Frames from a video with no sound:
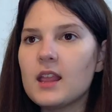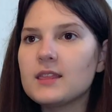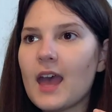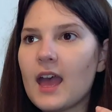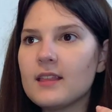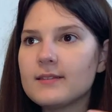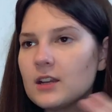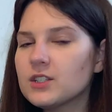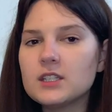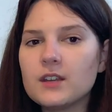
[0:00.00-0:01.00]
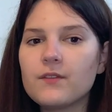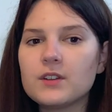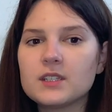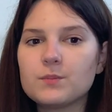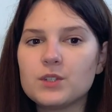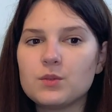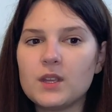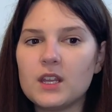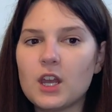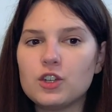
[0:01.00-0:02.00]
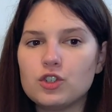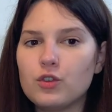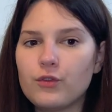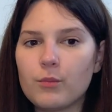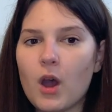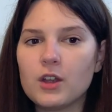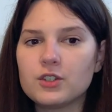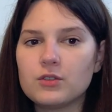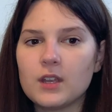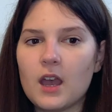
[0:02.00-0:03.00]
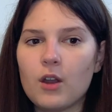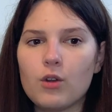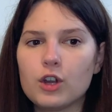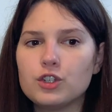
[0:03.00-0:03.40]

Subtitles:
that there's a difference between a Jew from Austria